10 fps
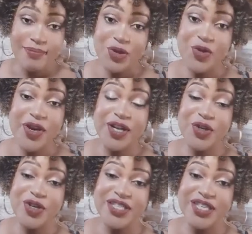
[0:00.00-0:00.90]
But you can
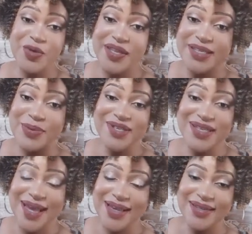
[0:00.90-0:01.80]
continue with the small
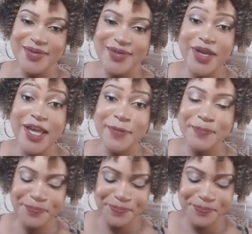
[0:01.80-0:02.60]
size, okay?